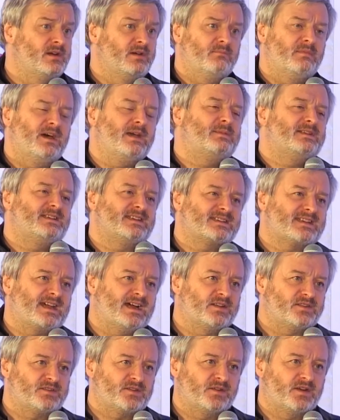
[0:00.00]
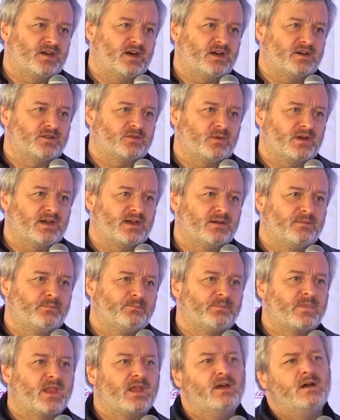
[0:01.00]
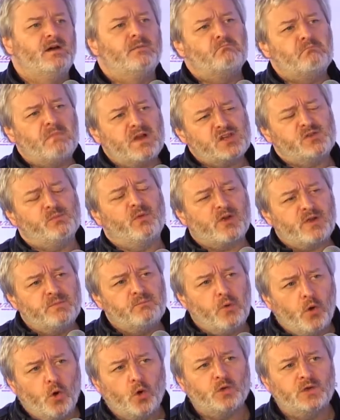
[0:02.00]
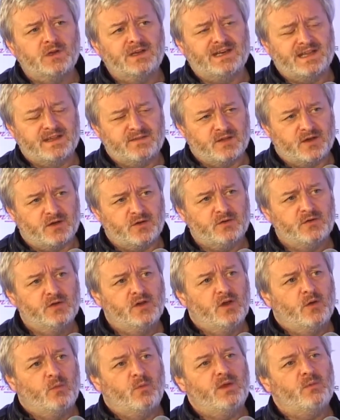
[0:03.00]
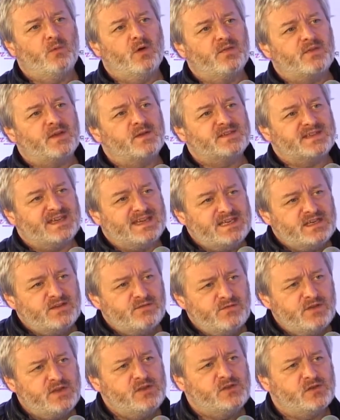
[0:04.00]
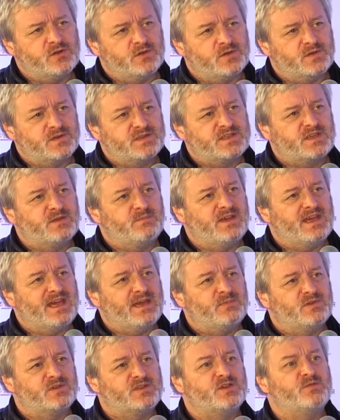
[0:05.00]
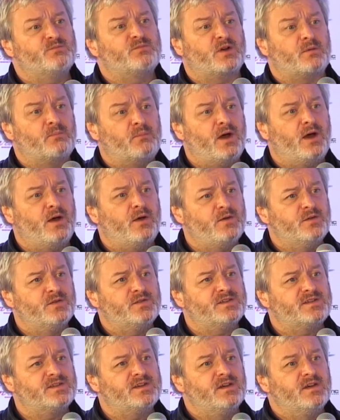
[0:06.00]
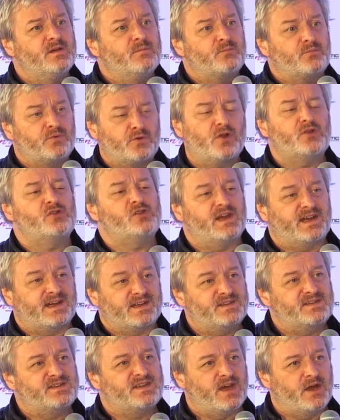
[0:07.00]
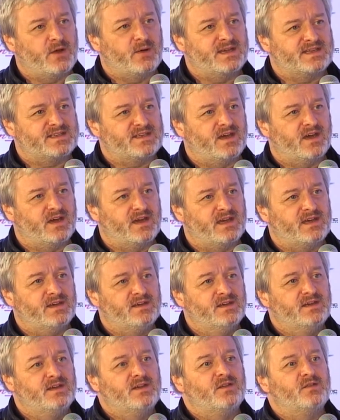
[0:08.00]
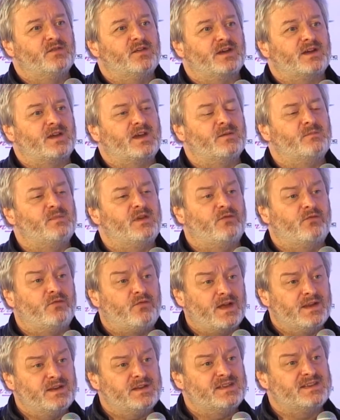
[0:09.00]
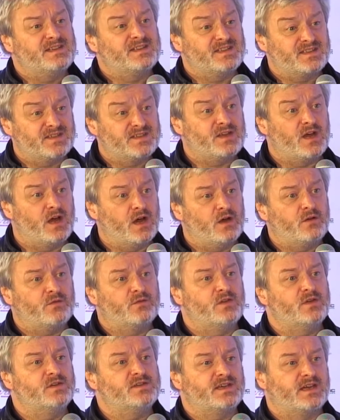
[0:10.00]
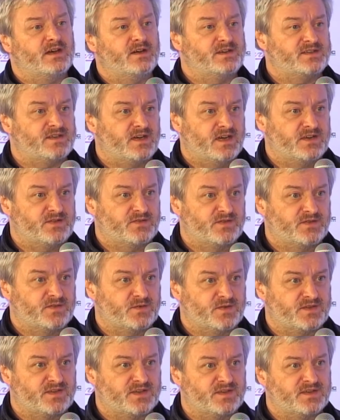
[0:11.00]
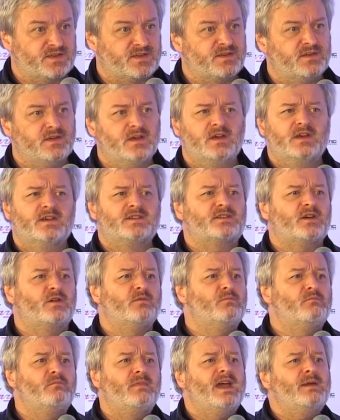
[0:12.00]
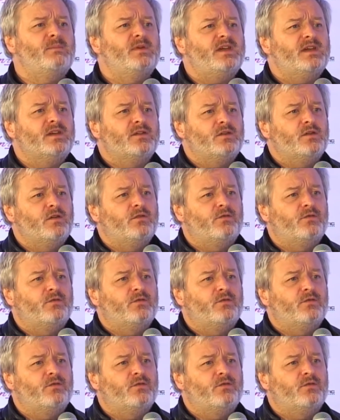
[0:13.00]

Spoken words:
maybe discounts on hardware. Much more importantly, though, we want those individuals to be able to propose projects to OSI that can be funded and staffed using OSI's resources. So maybe you